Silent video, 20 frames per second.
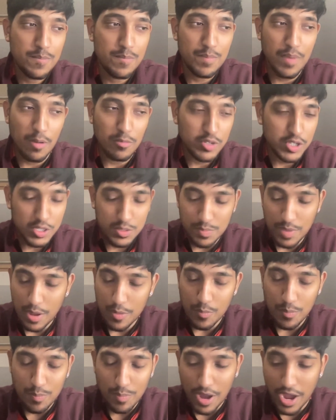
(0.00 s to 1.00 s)
but were just met
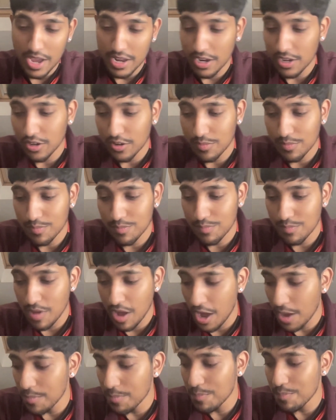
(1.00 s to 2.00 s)
by an
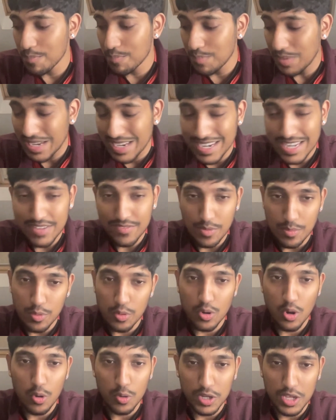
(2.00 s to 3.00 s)
unbelievable
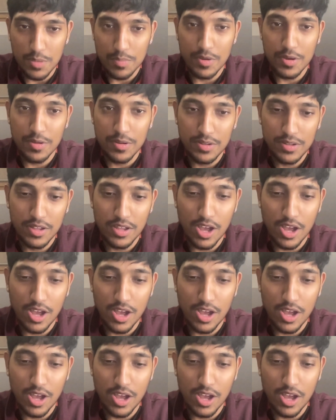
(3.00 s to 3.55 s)
goalkeeper,